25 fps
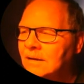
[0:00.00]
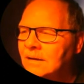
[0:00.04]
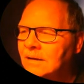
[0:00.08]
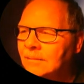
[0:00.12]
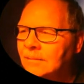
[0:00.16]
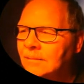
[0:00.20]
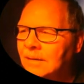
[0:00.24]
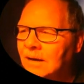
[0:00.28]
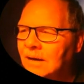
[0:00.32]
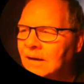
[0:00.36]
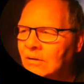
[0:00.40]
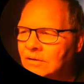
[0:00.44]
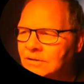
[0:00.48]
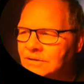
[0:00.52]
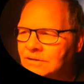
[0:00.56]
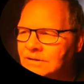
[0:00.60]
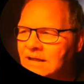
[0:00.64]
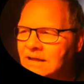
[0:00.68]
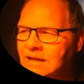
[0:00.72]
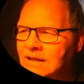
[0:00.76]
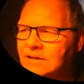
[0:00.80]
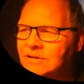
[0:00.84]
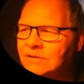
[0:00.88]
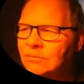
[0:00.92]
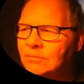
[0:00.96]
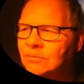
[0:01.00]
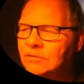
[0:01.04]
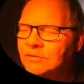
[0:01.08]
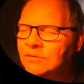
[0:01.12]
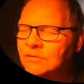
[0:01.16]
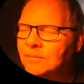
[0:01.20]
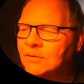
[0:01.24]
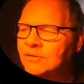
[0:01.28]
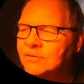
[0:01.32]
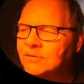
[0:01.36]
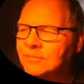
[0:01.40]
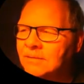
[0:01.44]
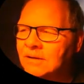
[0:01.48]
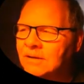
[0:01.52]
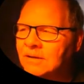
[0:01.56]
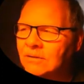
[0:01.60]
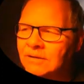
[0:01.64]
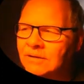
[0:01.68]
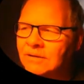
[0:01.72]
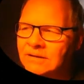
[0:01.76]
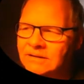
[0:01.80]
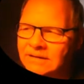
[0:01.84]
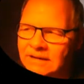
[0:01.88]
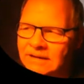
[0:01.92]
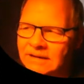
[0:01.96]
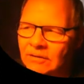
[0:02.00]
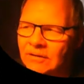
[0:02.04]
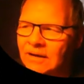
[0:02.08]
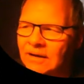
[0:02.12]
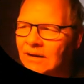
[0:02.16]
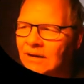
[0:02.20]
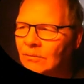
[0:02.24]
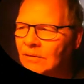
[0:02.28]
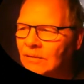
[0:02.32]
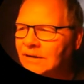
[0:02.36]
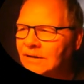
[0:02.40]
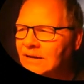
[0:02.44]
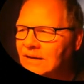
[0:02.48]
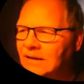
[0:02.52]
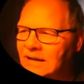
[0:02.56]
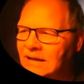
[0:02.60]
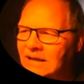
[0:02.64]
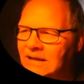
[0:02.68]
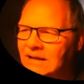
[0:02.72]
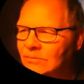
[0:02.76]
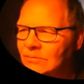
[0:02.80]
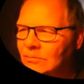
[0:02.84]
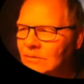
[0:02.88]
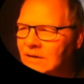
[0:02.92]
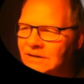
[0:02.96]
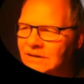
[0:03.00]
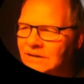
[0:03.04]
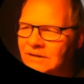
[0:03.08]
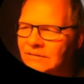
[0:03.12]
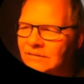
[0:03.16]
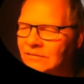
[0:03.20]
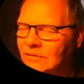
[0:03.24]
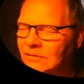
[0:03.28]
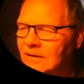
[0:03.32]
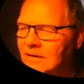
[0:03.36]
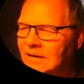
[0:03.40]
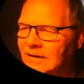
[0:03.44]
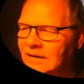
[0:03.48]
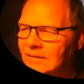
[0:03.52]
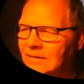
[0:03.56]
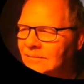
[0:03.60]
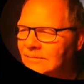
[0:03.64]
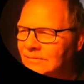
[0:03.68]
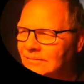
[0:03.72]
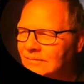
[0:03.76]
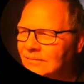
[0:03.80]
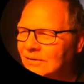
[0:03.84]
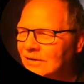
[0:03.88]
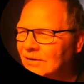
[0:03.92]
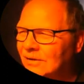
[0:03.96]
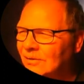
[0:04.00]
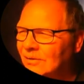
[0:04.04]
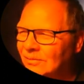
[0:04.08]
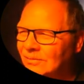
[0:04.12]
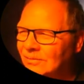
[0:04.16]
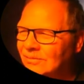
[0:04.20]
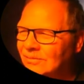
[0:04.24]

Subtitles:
Power seats were supposed to be on this tailgate window key switch if you had a, you know,